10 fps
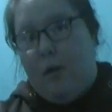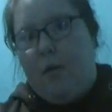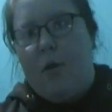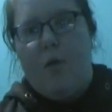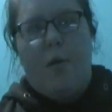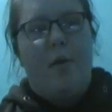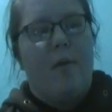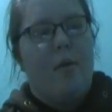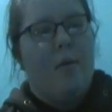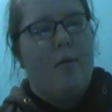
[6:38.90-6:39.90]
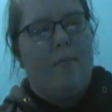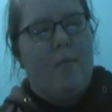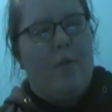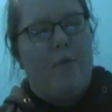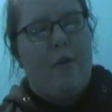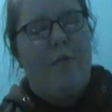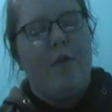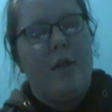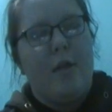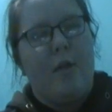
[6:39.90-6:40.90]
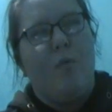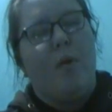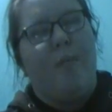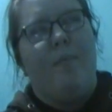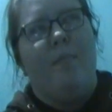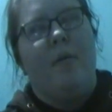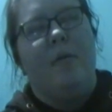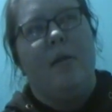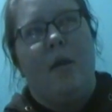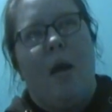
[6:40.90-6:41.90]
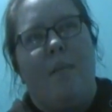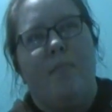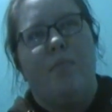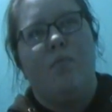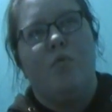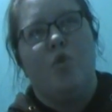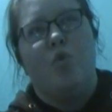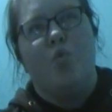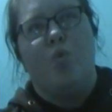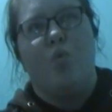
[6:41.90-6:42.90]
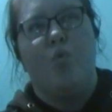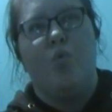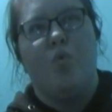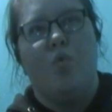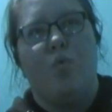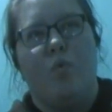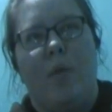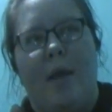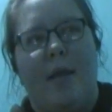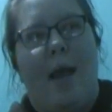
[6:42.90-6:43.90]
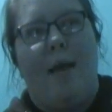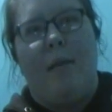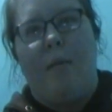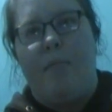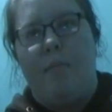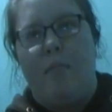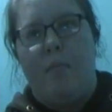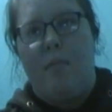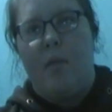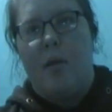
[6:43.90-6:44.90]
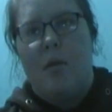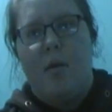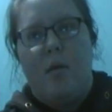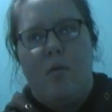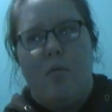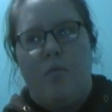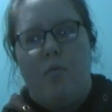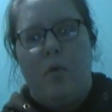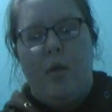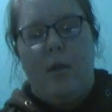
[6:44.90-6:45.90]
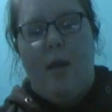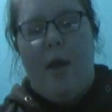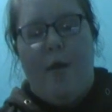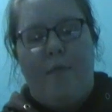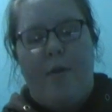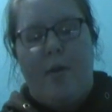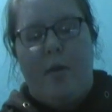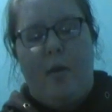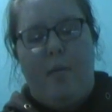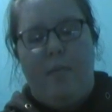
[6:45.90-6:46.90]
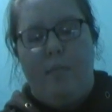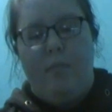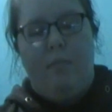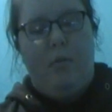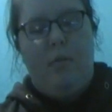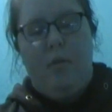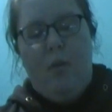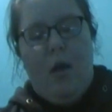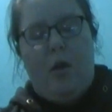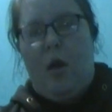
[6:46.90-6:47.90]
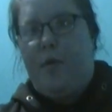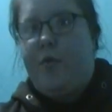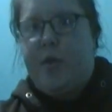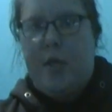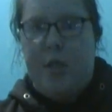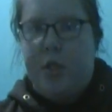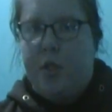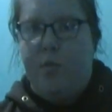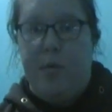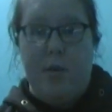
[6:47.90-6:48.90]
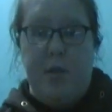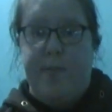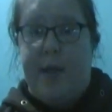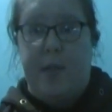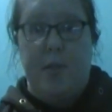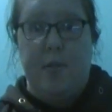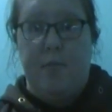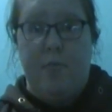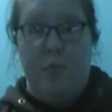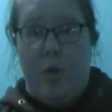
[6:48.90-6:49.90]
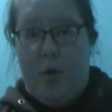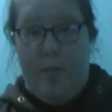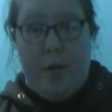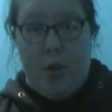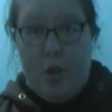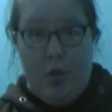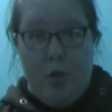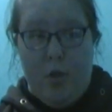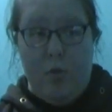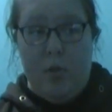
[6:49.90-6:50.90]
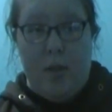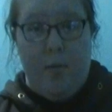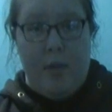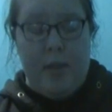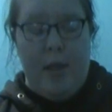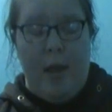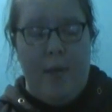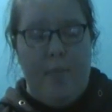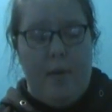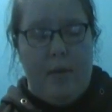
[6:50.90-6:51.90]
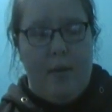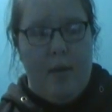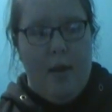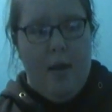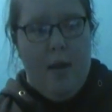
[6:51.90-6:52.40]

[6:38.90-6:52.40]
I don't know. I felt like they were building up to like Callum really having a confrontation with his past dark magic use that one time, and